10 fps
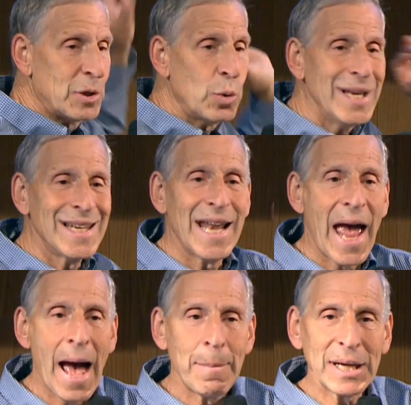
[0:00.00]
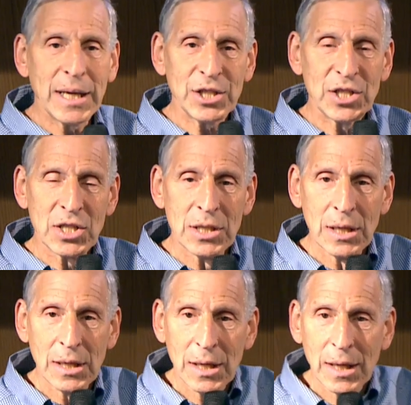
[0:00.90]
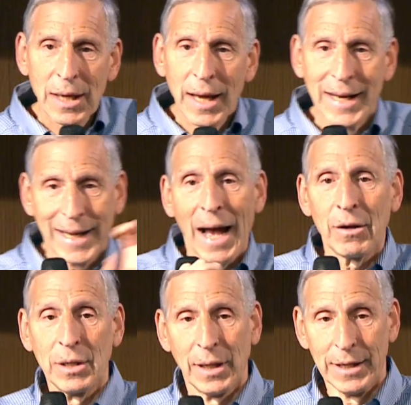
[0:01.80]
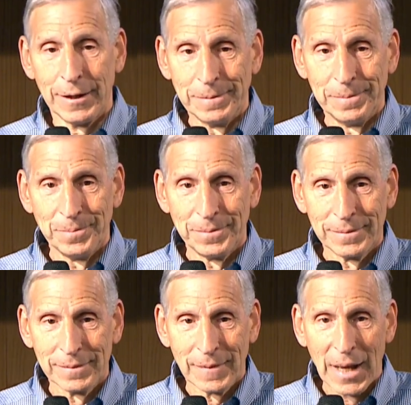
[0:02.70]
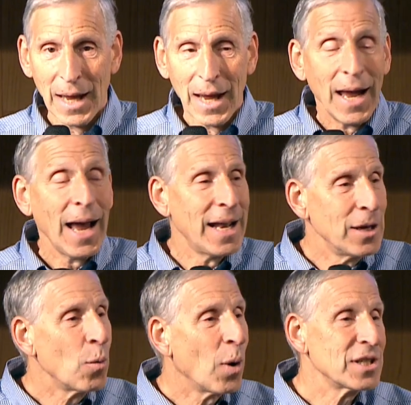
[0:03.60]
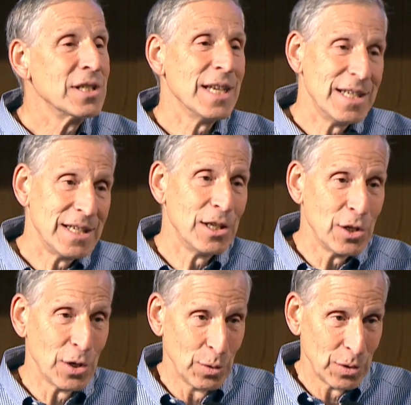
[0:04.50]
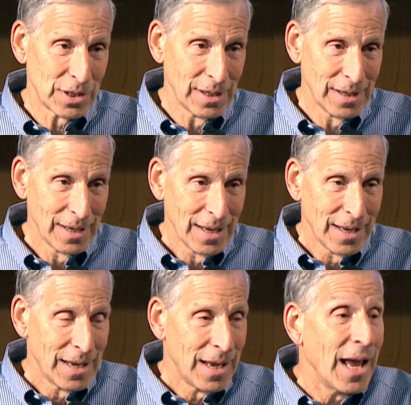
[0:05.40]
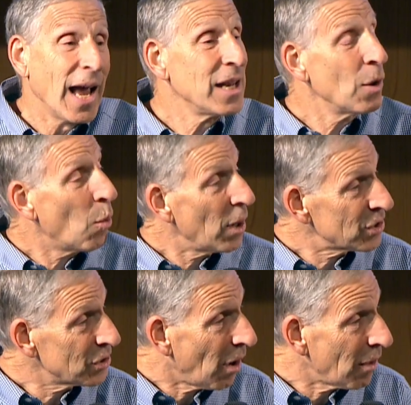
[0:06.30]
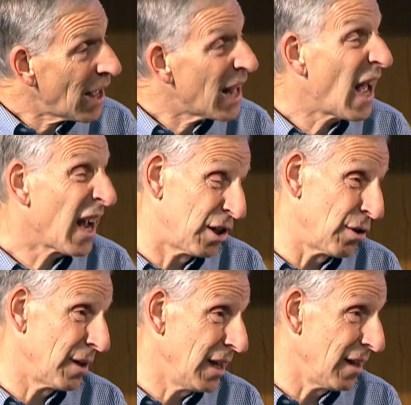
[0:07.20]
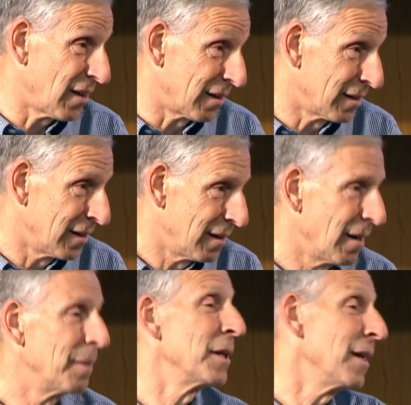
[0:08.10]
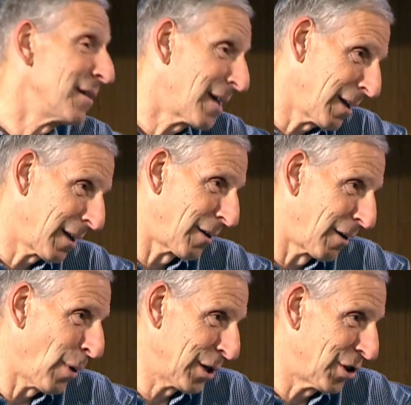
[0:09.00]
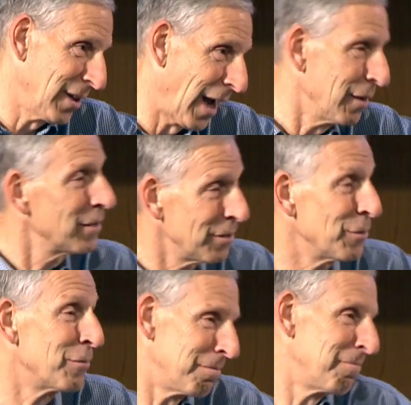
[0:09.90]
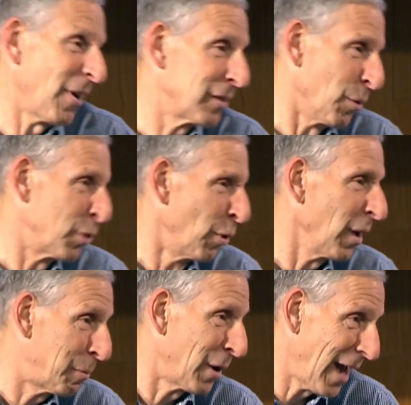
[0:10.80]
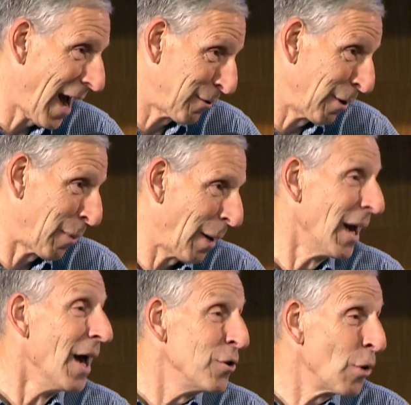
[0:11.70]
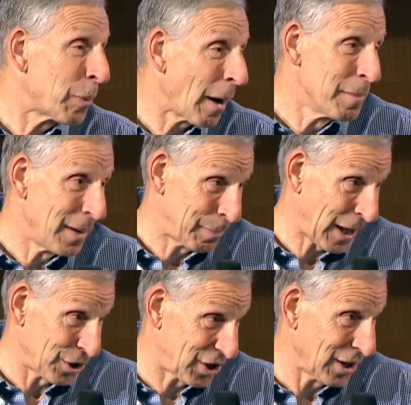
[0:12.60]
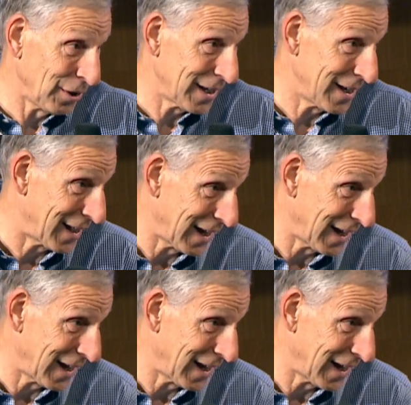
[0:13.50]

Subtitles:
between an abacus and a calculator. And it wasn't easy to use. And it wasn't all that accurate either. I mean, he's going to question that. You felt it was really pretty accurate, probably. You were probably better skilled at